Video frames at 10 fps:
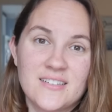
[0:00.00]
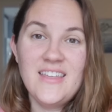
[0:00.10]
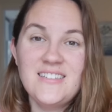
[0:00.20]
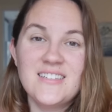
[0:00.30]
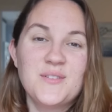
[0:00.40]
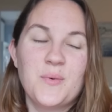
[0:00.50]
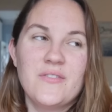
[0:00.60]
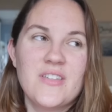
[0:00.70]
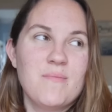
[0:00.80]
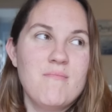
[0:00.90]
This is one
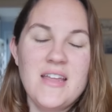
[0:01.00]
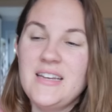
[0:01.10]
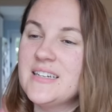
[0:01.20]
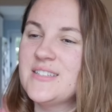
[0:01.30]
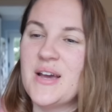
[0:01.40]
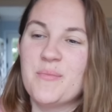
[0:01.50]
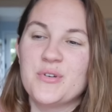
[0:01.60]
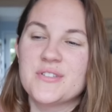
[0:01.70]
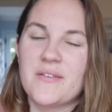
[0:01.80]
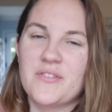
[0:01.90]
of the many
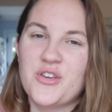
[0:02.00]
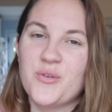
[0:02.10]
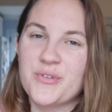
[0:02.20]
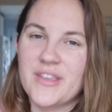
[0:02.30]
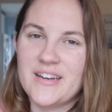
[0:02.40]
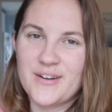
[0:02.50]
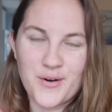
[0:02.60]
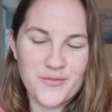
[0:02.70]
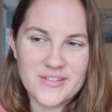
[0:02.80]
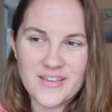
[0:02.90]
examples I've accumulated
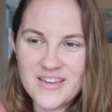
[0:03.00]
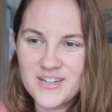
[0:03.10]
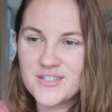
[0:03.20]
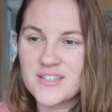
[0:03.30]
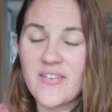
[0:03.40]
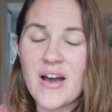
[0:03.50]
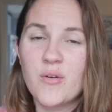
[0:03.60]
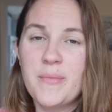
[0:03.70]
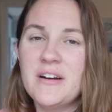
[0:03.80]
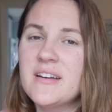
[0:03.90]
over the years of how
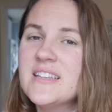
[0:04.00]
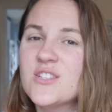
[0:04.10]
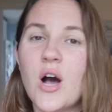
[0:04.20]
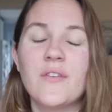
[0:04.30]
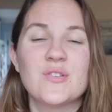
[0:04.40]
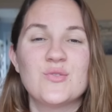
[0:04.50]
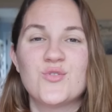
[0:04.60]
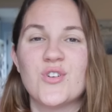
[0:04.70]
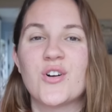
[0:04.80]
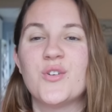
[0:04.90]
Americans often
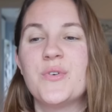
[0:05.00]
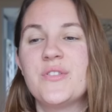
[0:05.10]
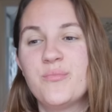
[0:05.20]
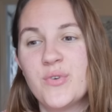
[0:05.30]
struggle with